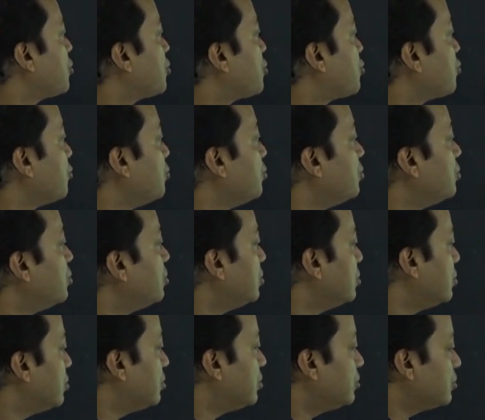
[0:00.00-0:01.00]
2,
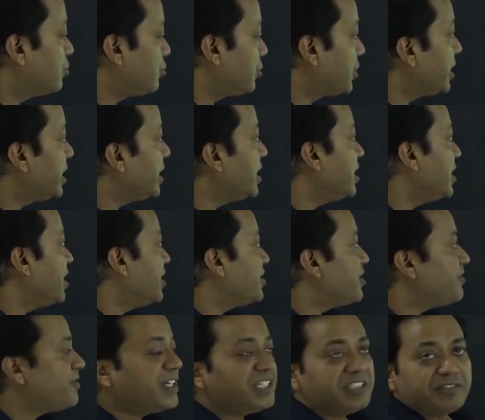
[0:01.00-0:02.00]
3,
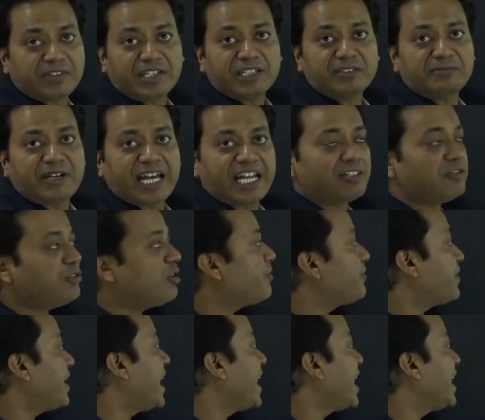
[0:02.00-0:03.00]
different value
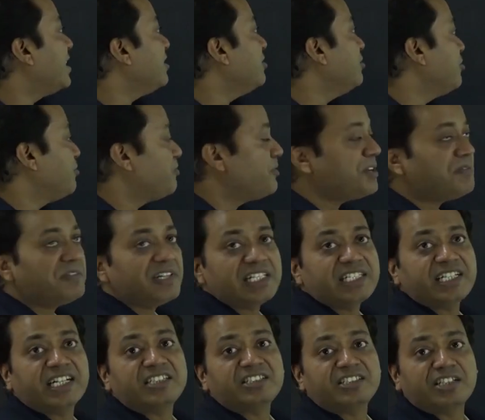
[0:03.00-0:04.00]
of n, we will
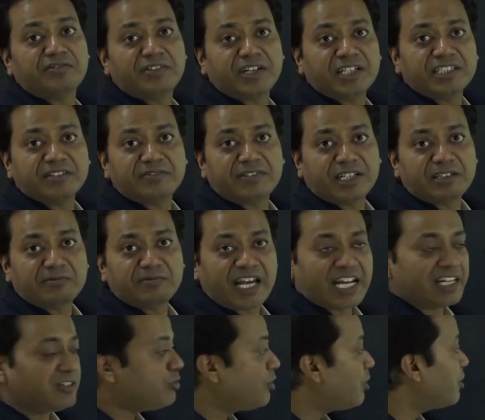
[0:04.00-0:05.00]
get different
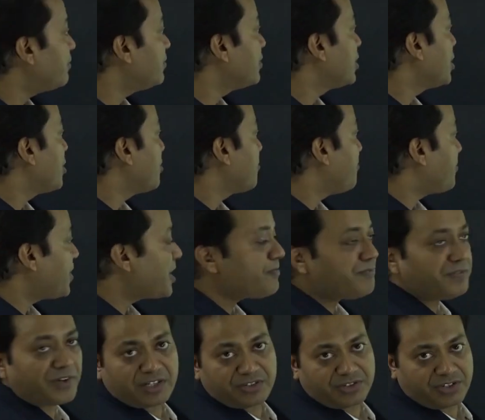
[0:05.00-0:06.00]
value of wave
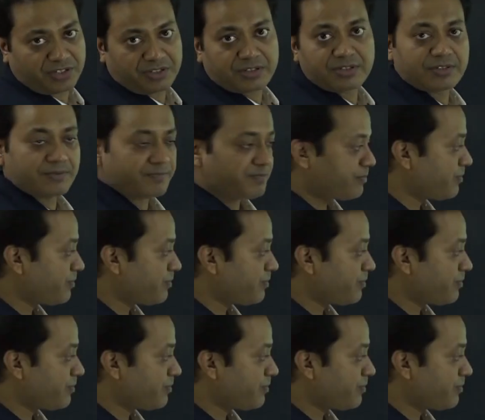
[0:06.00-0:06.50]
functions.